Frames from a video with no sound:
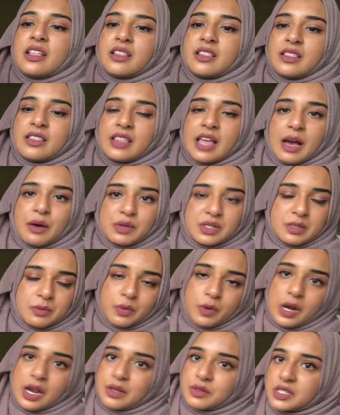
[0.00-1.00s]
that was
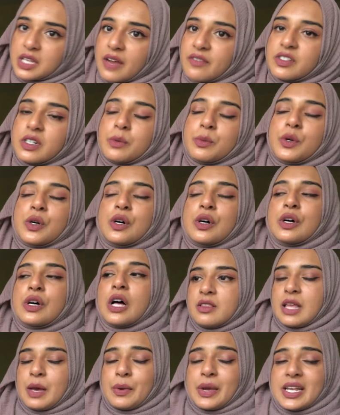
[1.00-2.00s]
somewhere I was
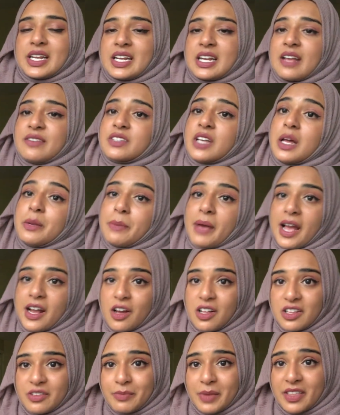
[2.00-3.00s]
comfortable. That way I didn't have to unpack
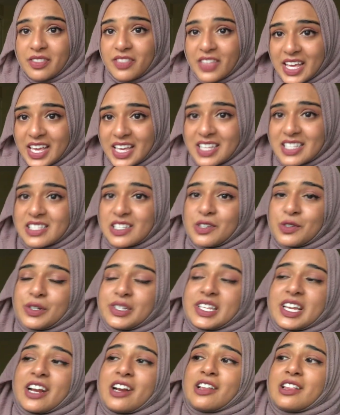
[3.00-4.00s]
all of my things in
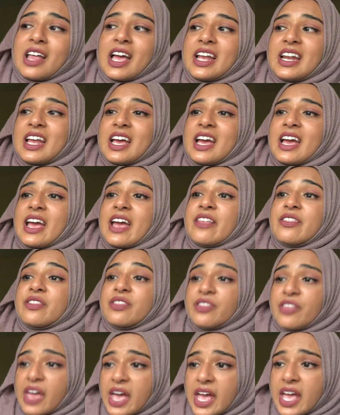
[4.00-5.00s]
North Carolina.
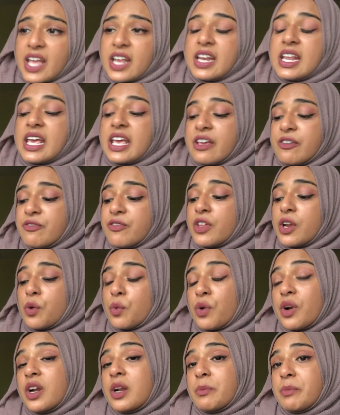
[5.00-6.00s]
And then if there
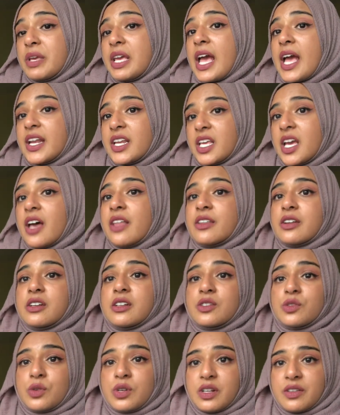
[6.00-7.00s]
were to be any other
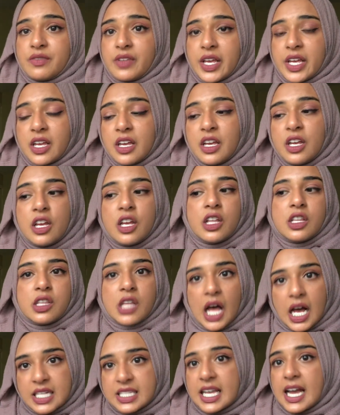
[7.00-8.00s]
sort of like
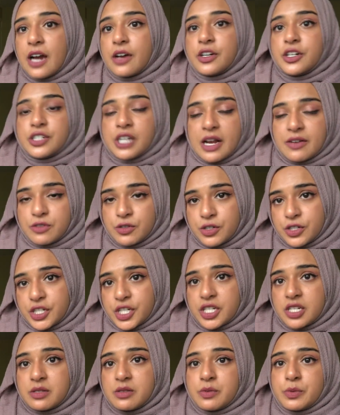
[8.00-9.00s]
lockdown or travel
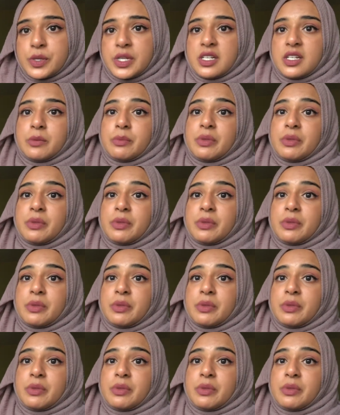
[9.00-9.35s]
restrictions put into